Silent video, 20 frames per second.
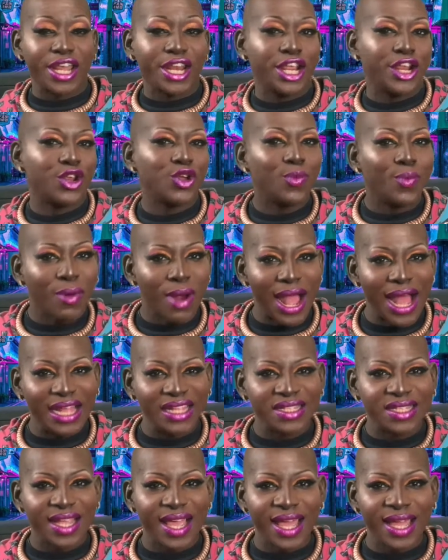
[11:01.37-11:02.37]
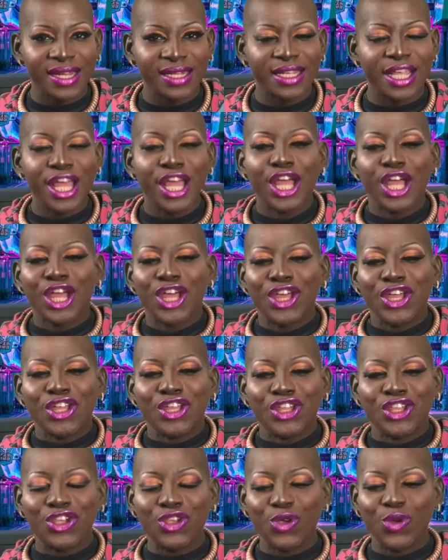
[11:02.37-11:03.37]
a new project.
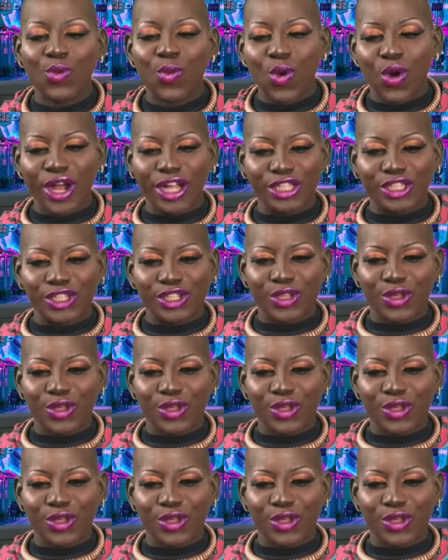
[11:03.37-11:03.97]
You want